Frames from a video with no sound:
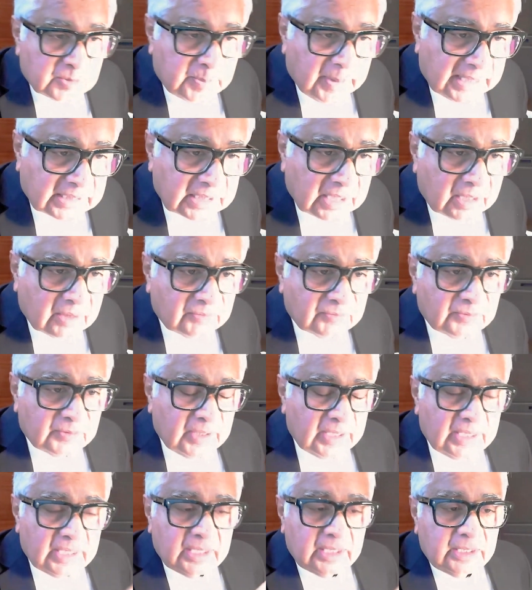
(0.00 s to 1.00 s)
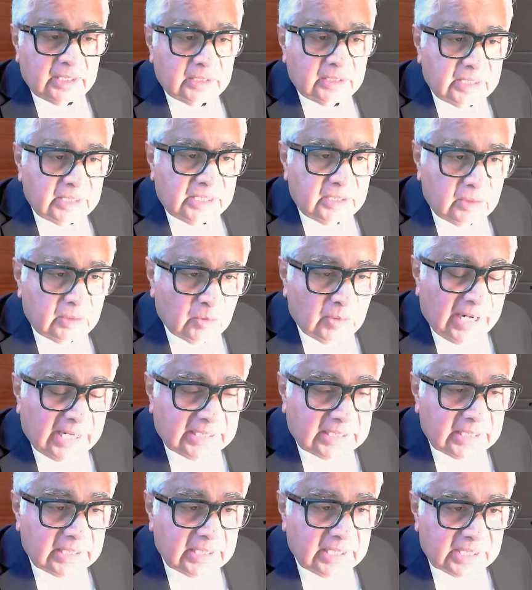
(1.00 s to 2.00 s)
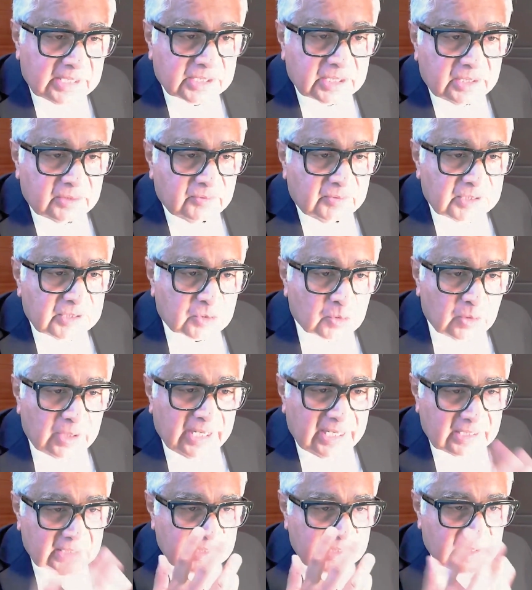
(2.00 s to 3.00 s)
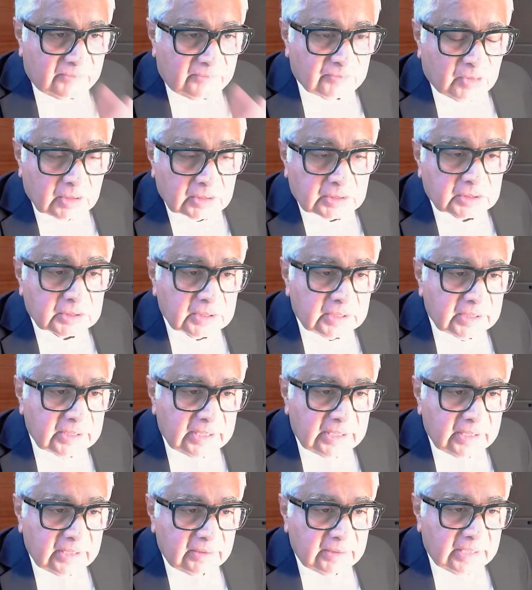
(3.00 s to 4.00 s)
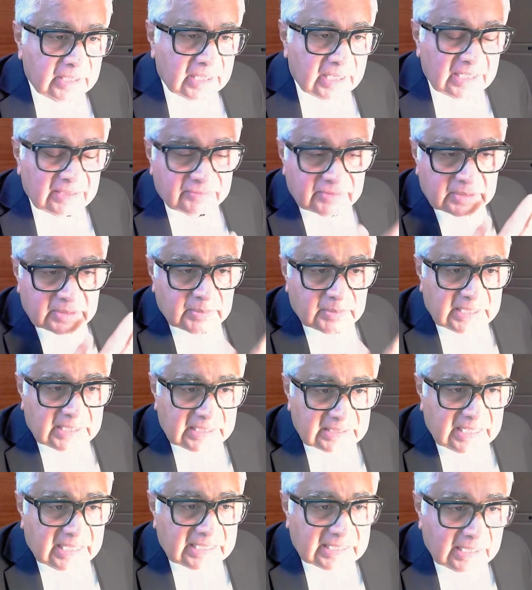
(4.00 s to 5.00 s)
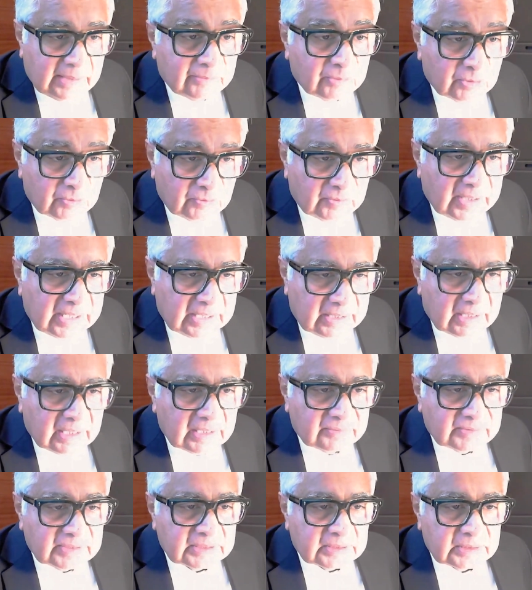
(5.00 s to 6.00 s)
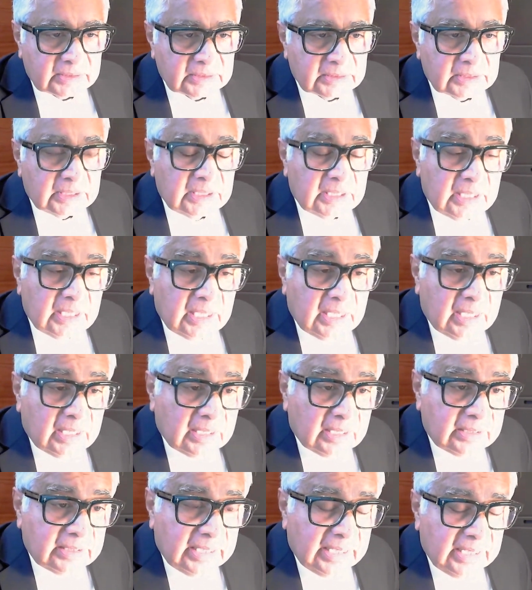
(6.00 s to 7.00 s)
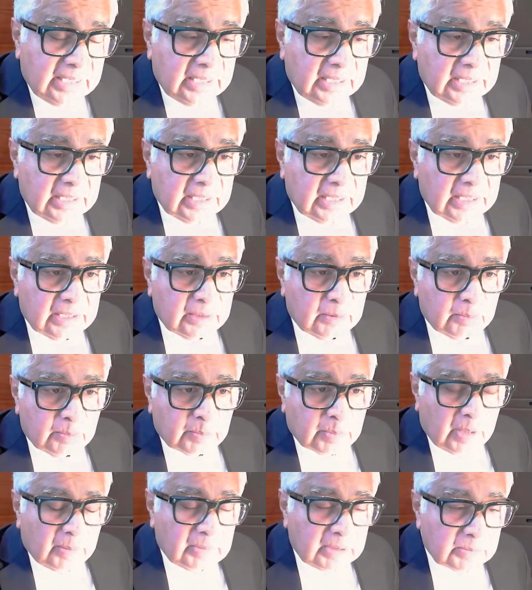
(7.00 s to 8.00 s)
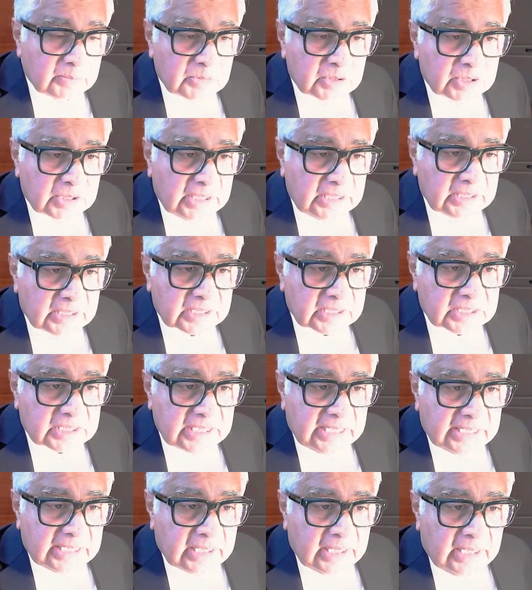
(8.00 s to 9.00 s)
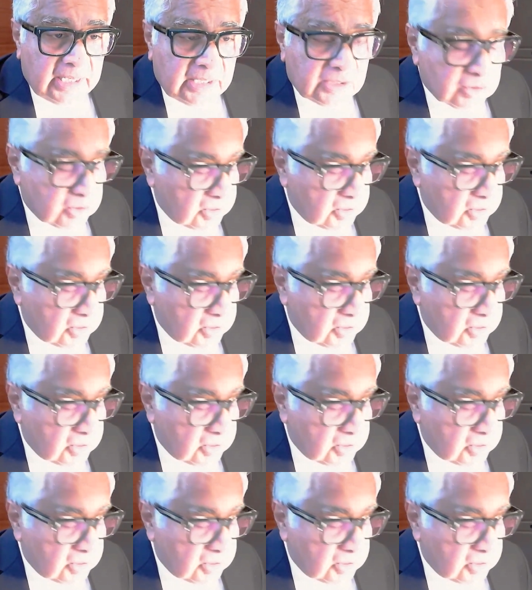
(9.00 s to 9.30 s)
specter of the United Nations, which today is, of course, irrelevant, but at that time was very relevant. The problems in the state.